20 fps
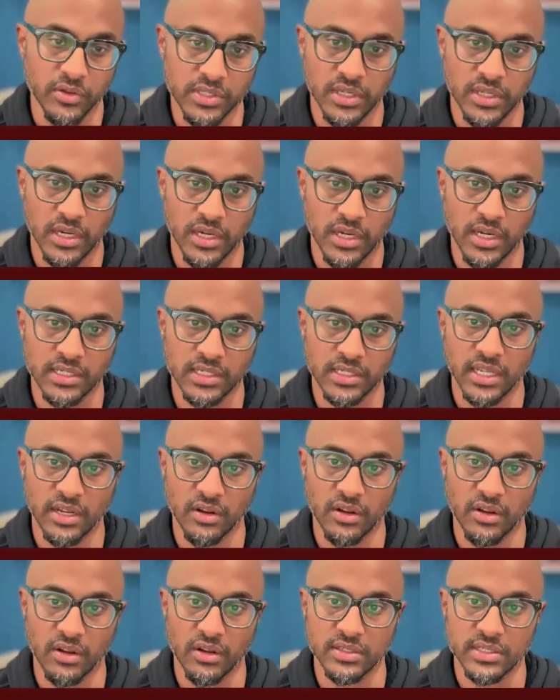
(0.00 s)
the talks
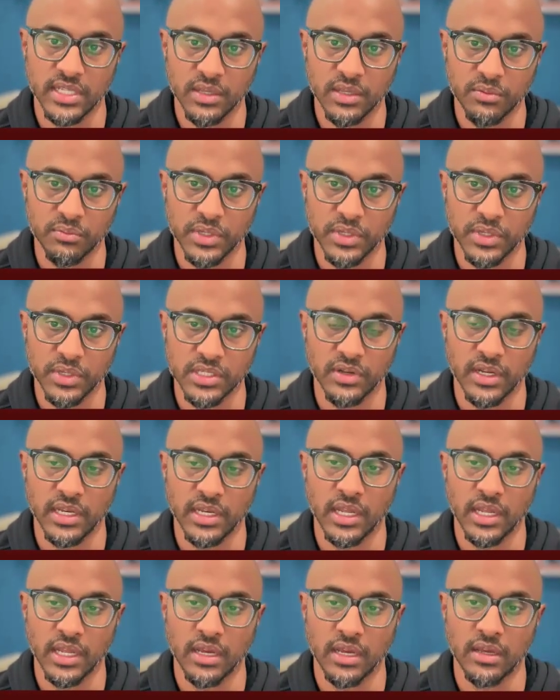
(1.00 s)
that are taking place
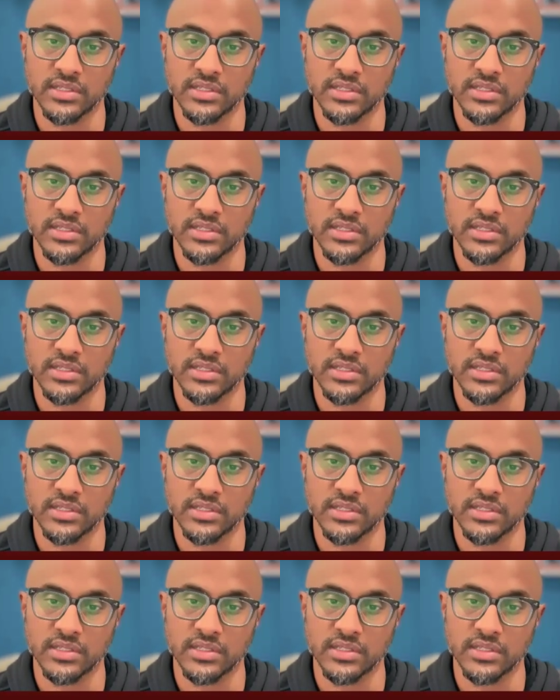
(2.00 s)
right now,